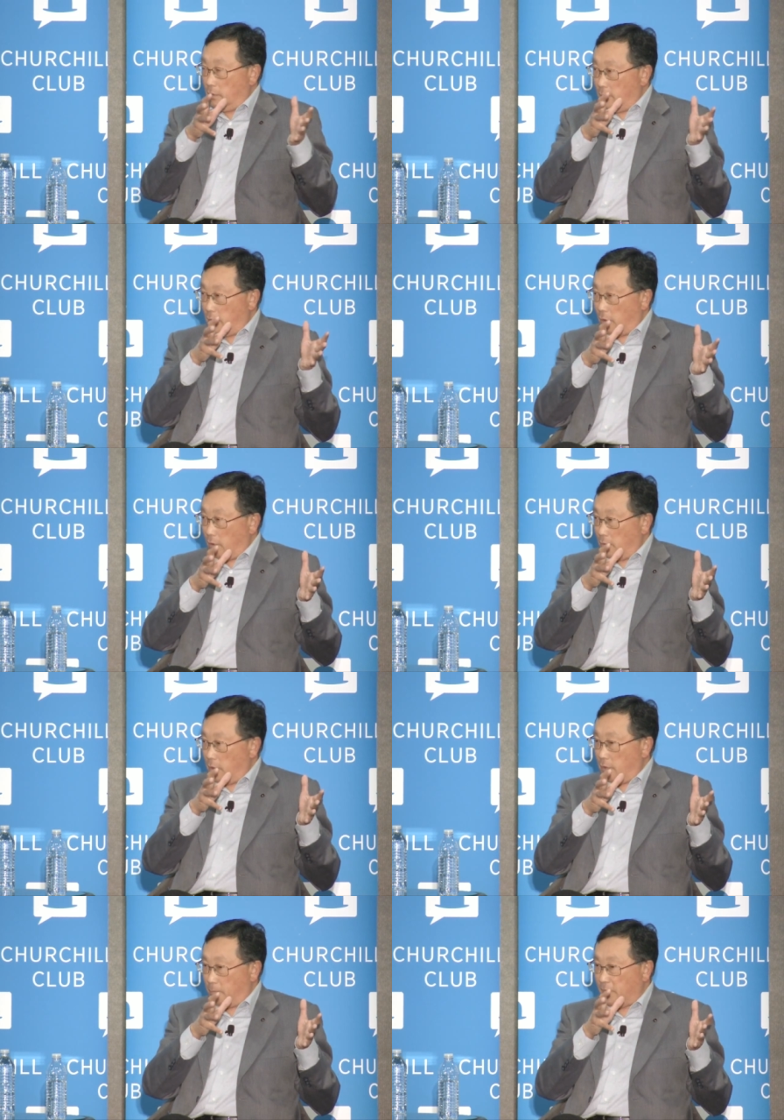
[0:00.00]
you know,
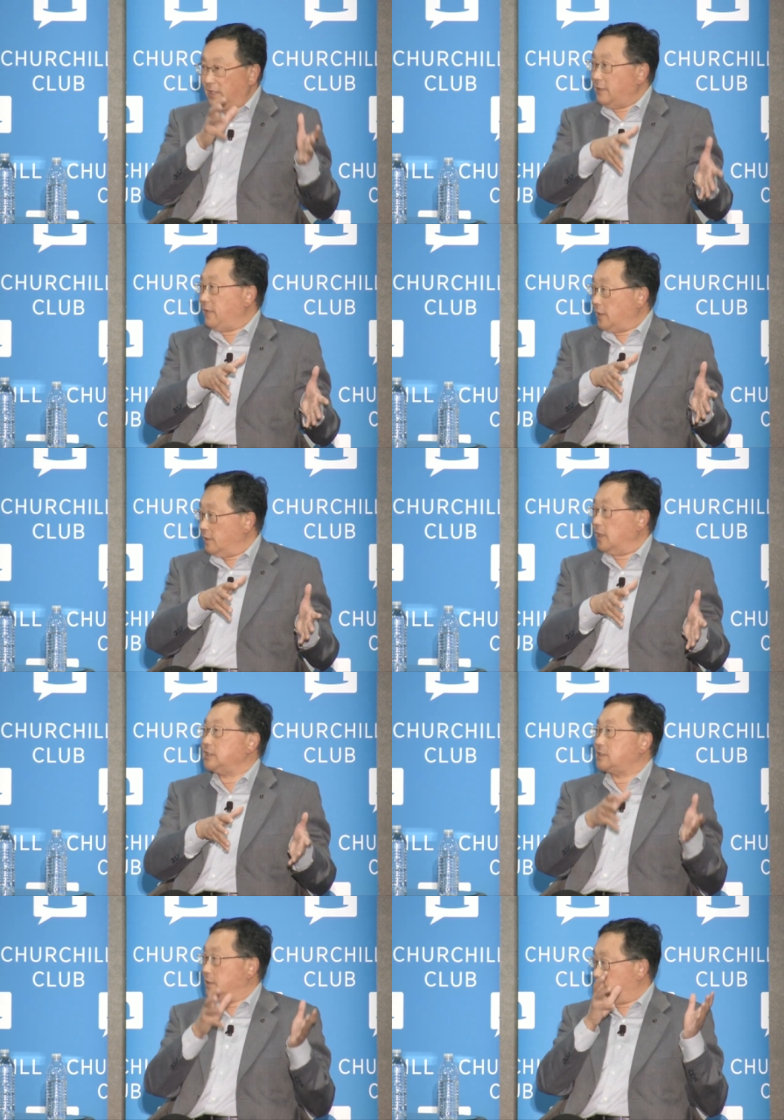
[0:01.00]
believing in
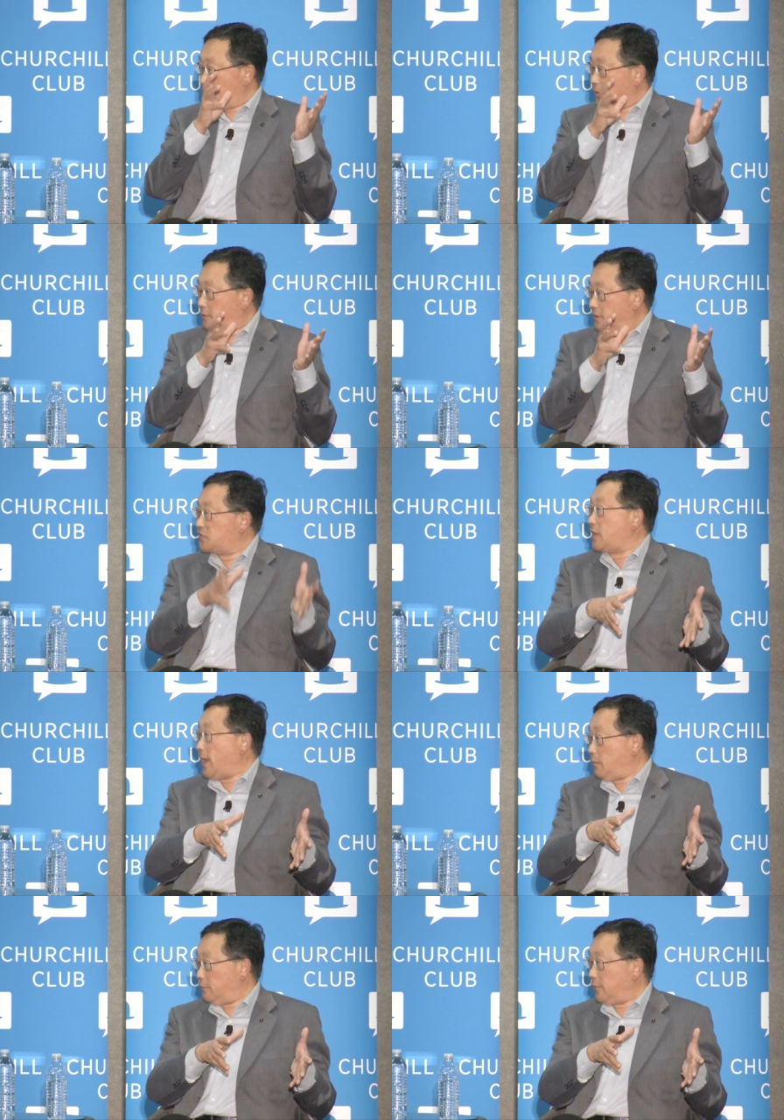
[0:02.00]
us and, and, and
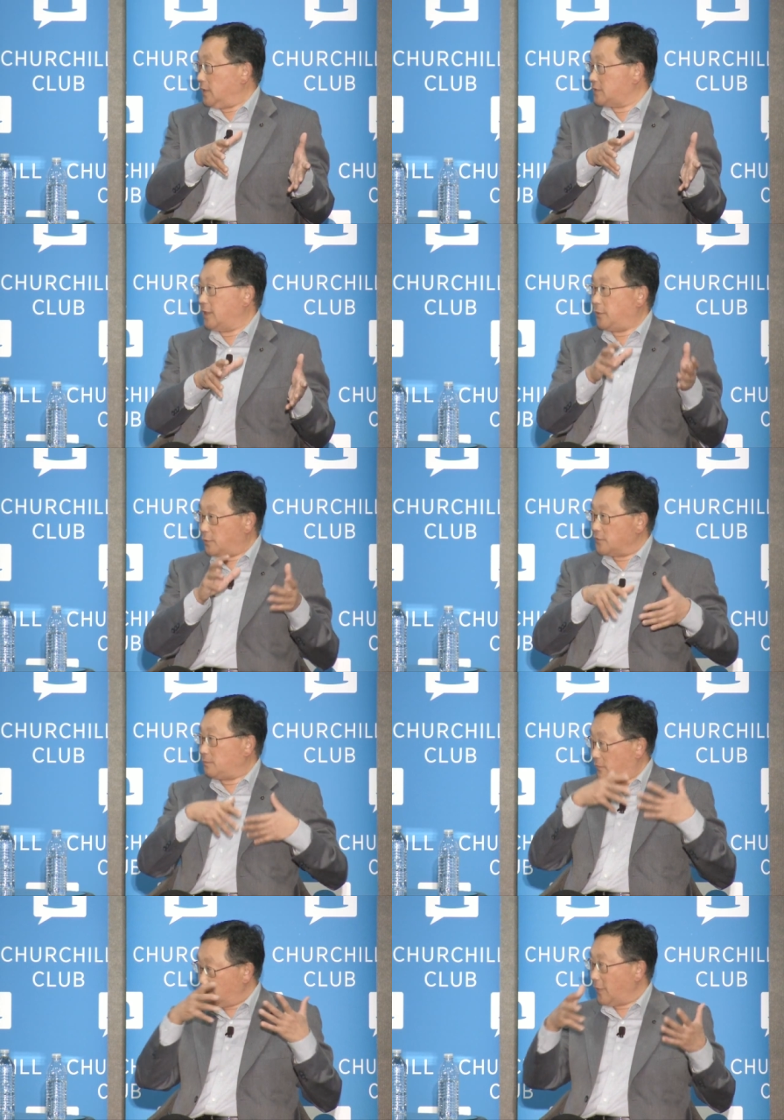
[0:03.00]
stay with us. Then you could
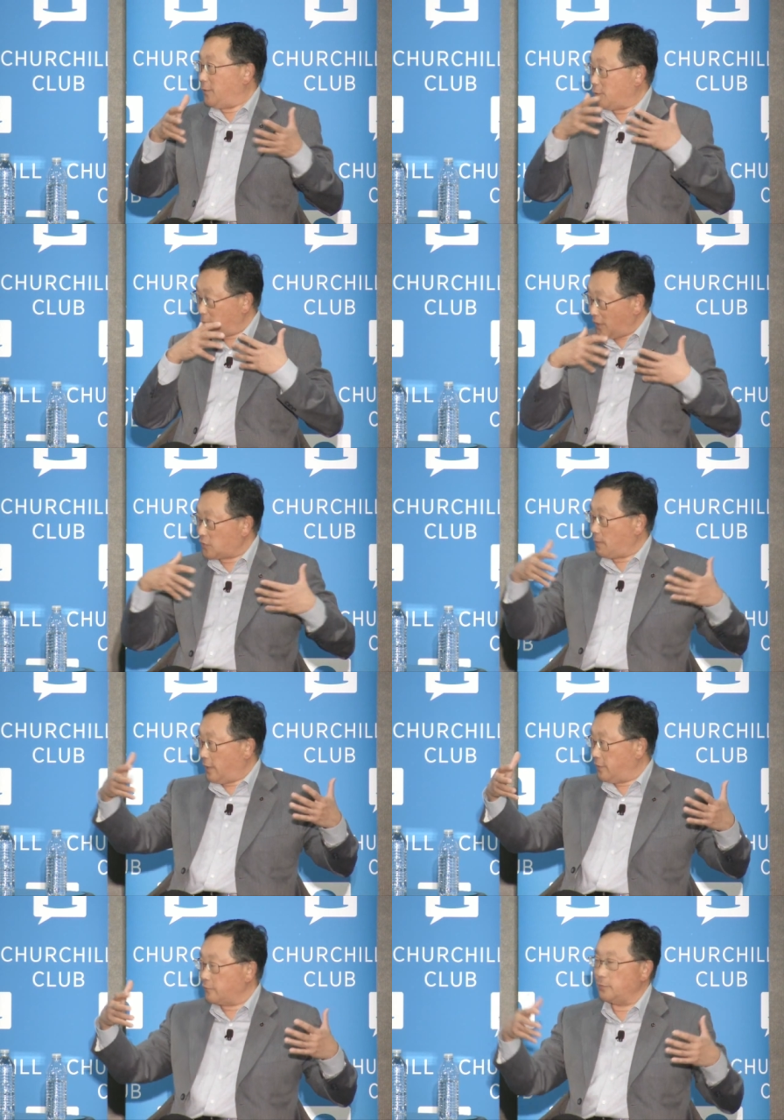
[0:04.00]
then you could
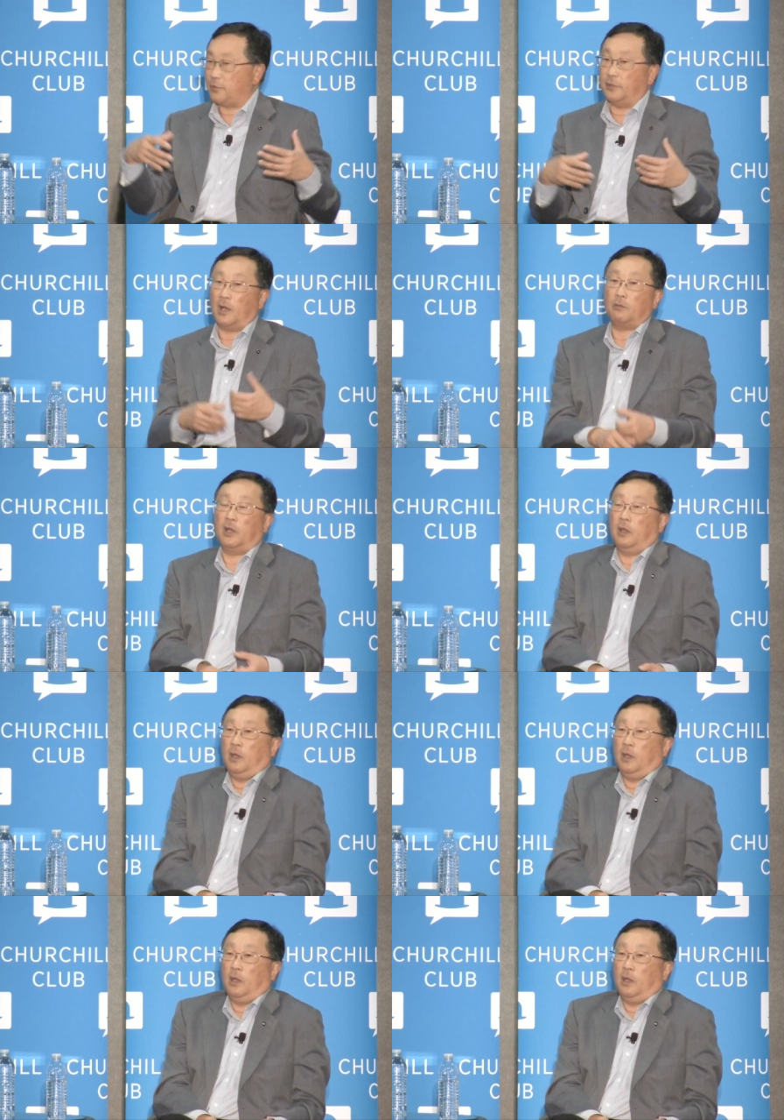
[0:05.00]
expand the footprint that way.